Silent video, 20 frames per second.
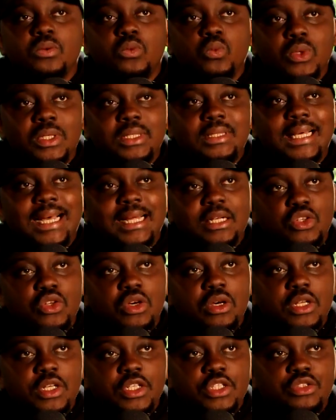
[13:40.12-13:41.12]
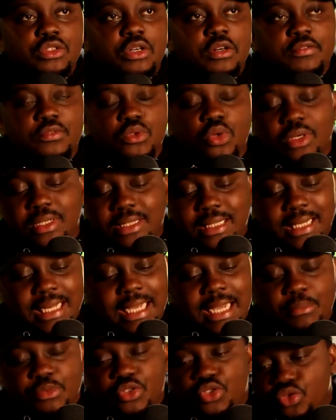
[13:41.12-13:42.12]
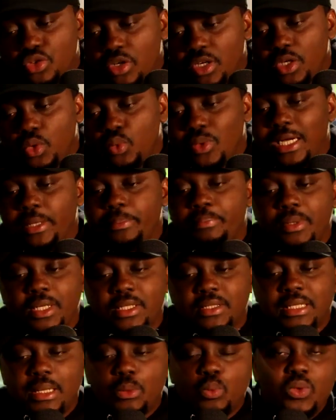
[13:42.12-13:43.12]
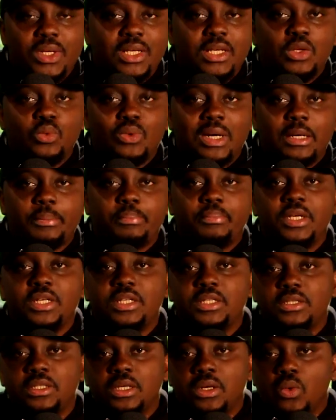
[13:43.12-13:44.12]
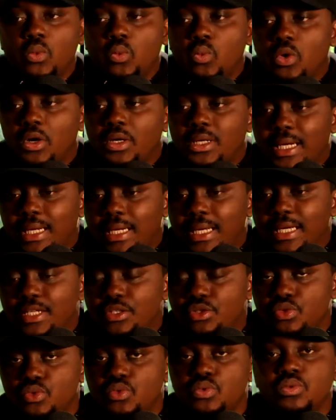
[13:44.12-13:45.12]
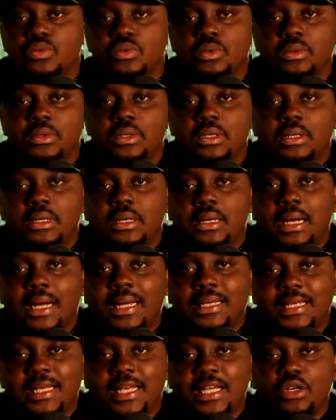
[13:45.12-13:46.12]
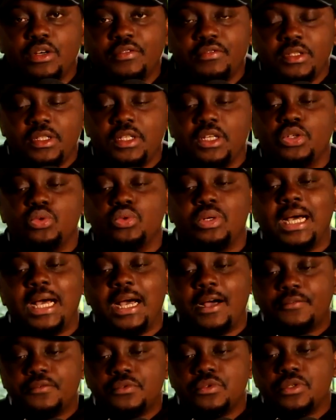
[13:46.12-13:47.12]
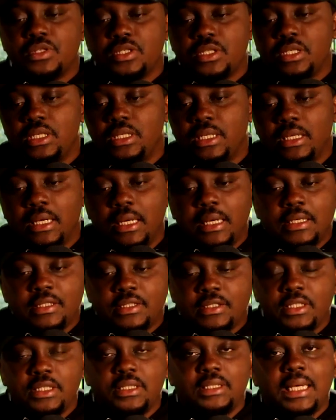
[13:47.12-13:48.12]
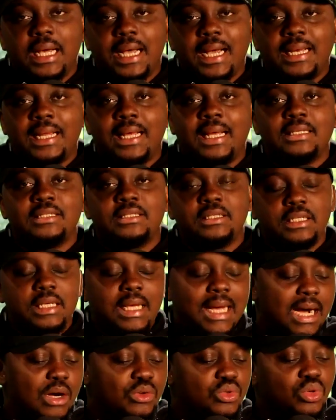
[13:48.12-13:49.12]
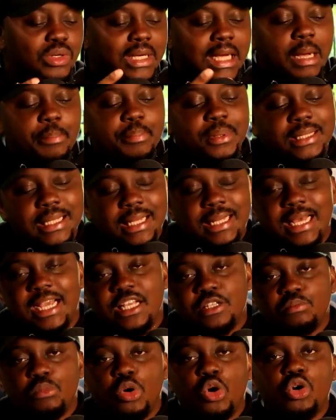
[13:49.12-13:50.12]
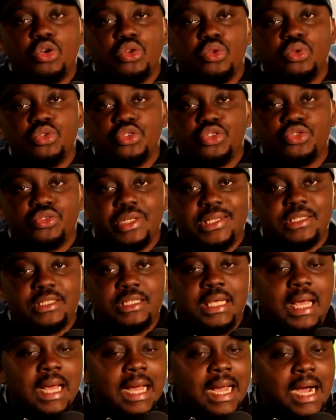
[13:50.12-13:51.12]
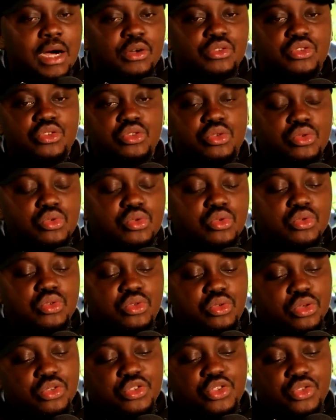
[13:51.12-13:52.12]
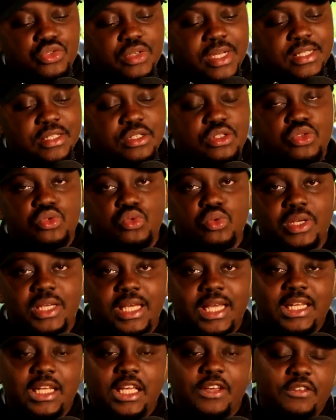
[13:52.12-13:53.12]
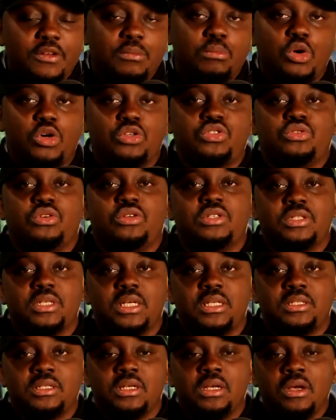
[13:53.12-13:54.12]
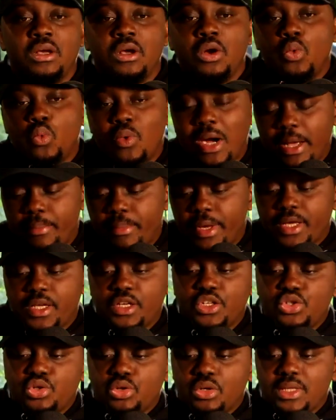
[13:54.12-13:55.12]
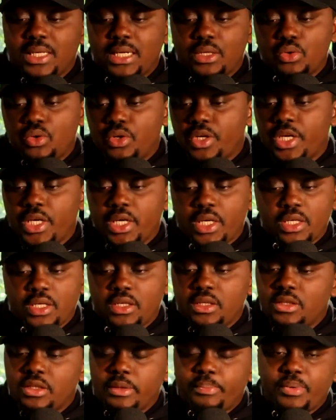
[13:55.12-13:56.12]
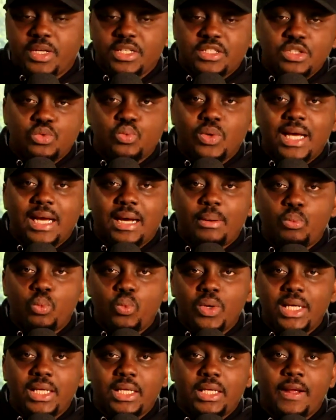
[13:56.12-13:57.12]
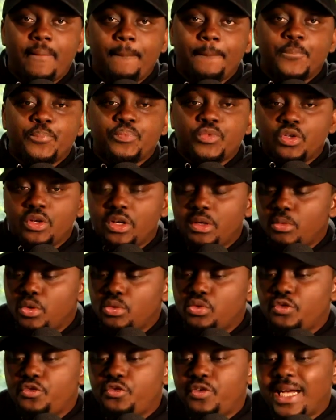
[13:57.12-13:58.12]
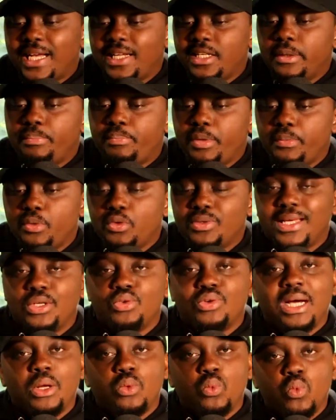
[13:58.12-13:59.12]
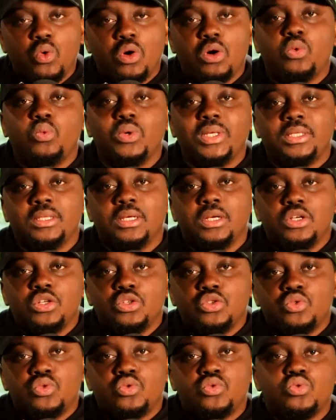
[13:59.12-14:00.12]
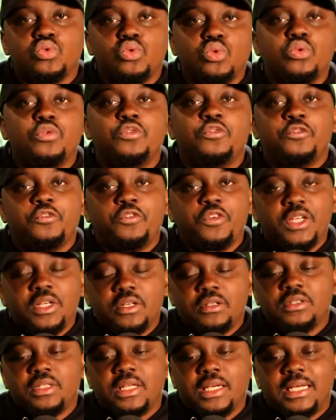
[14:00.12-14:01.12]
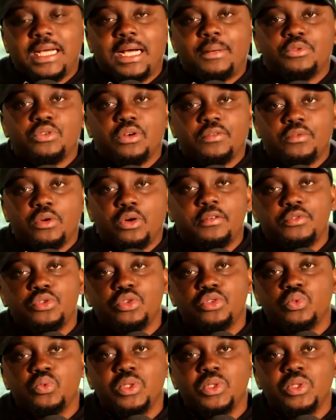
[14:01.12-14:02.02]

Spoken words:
with that knowledge of knowing that I'm strong in one place, I'm weak in one place, what can I do? At the end of the day, you have to sit and see how to capitalize more on those strengths. How do you use those strengths to gain even more success, while making sure that, okay, the places where I'm weak, you're able to find the people that you can work with to fill the gaps of those